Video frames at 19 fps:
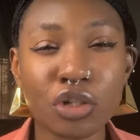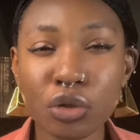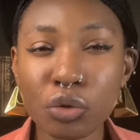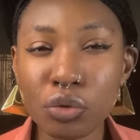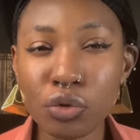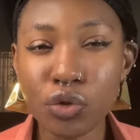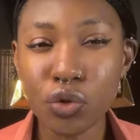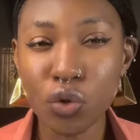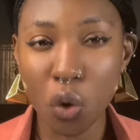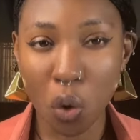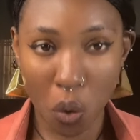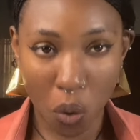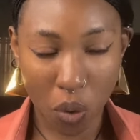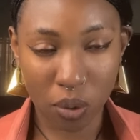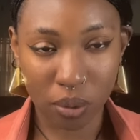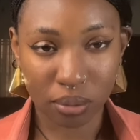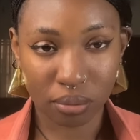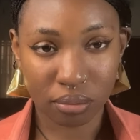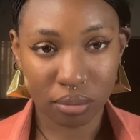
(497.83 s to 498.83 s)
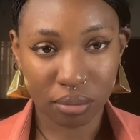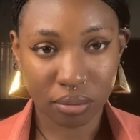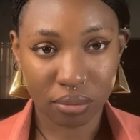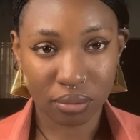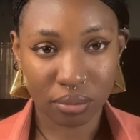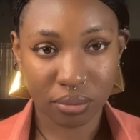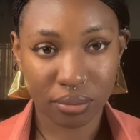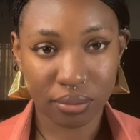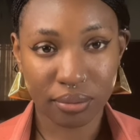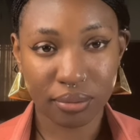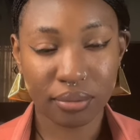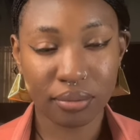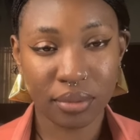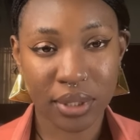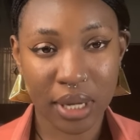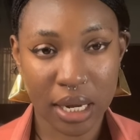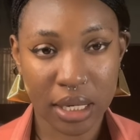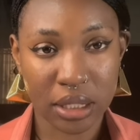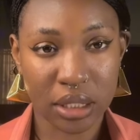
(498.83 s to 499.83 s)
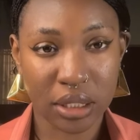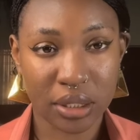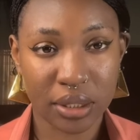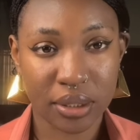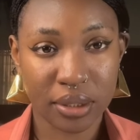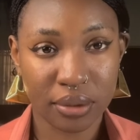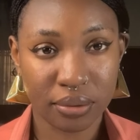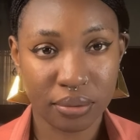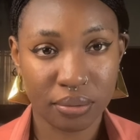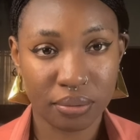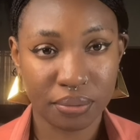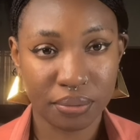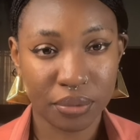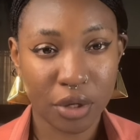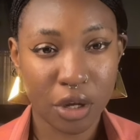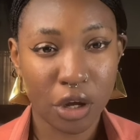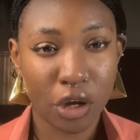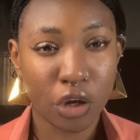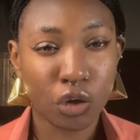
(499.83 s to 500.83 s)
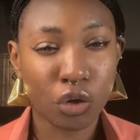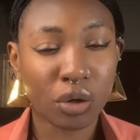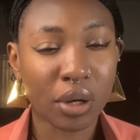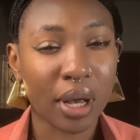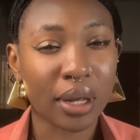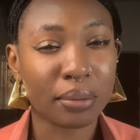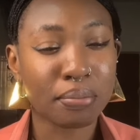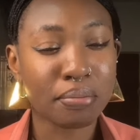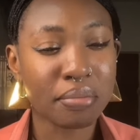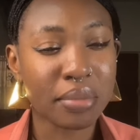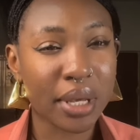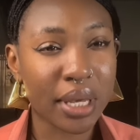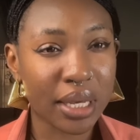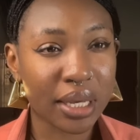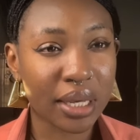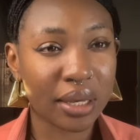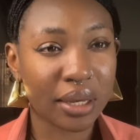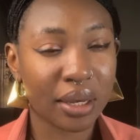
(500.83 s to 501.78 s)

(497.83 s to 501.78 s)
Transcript: Do you know that you can